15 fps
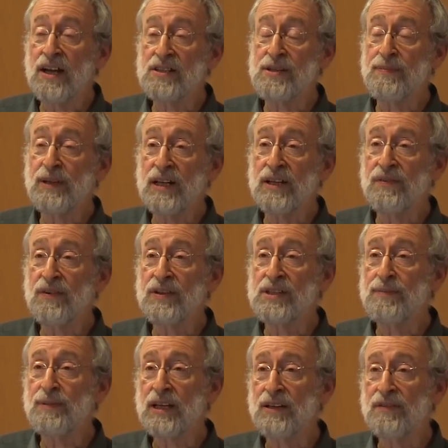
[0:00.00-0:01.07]

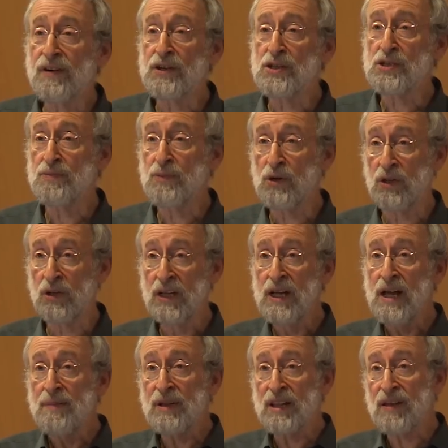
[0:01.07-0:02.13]
typically very small,
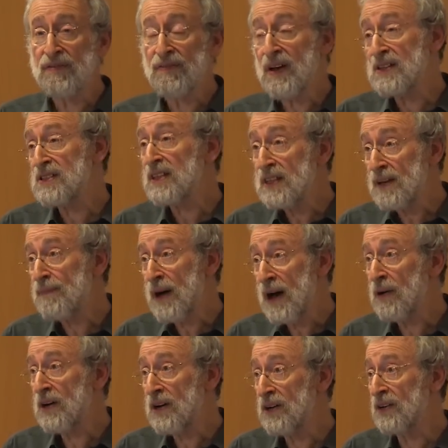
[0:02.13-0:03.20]
but they're fast, they're
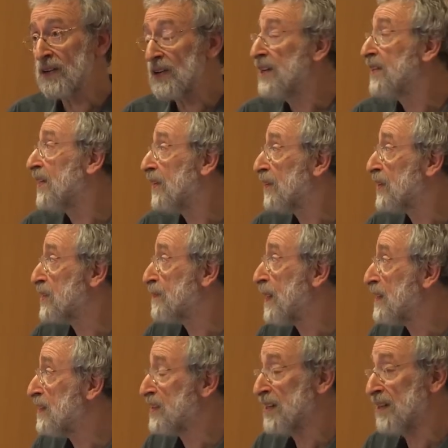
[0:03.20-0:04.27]
power hungry, and they're
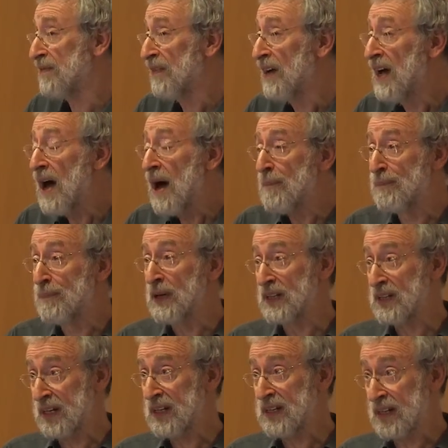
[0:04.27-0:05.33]
expensive.
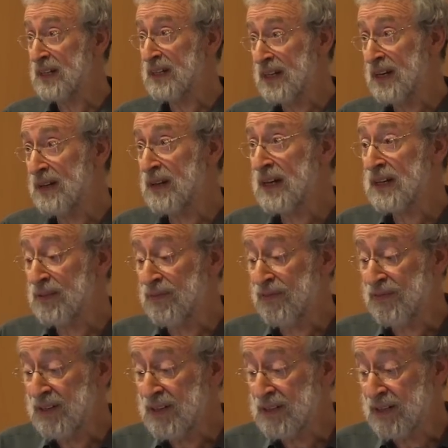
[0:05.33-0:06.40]
But they can
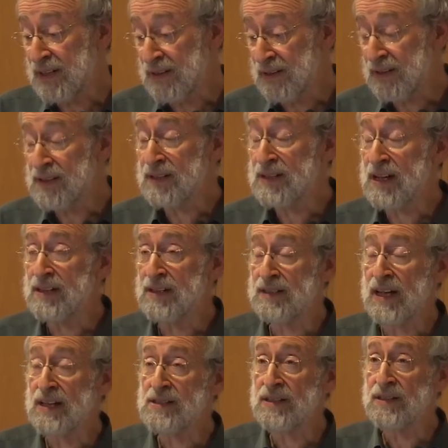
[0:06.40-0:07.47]
feed the
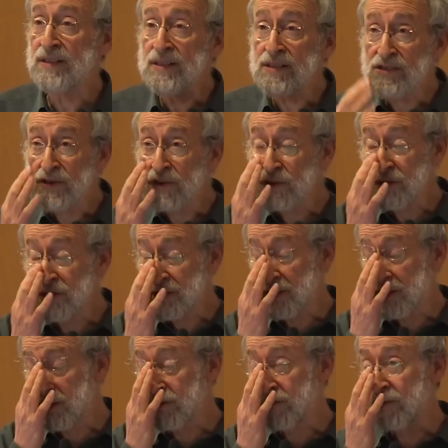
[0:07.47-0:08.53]
data and instructions to
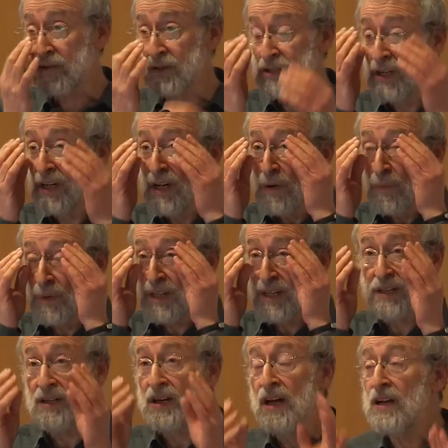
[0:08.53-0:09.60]
the cores
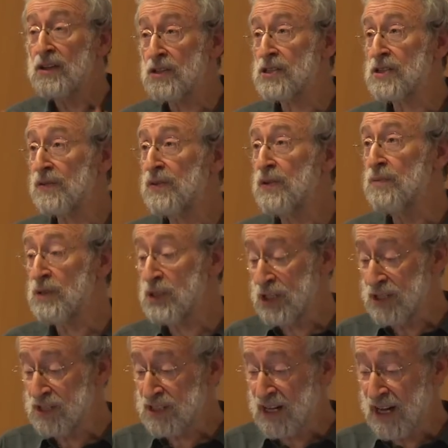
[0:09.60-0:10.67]
within just a few
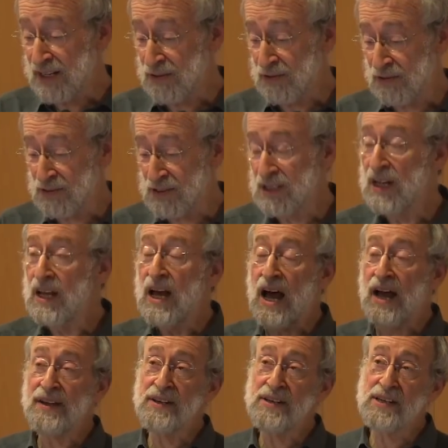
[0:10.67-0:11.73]
machine cycles.
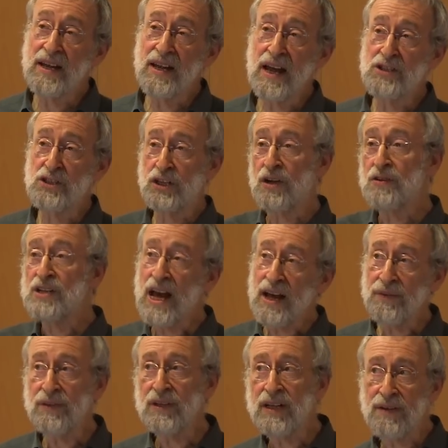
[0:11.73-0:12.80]
And as you go
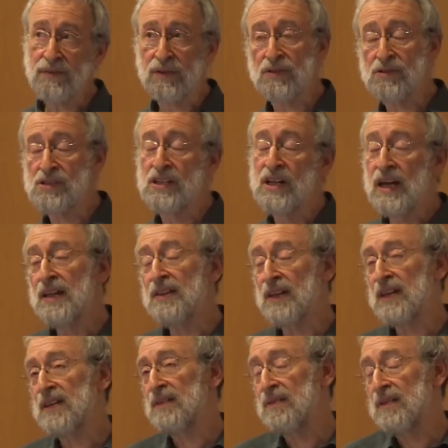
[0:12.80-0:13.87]
down the levels,
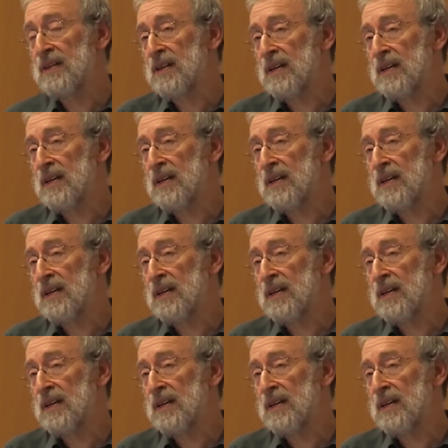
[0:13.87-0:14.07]
they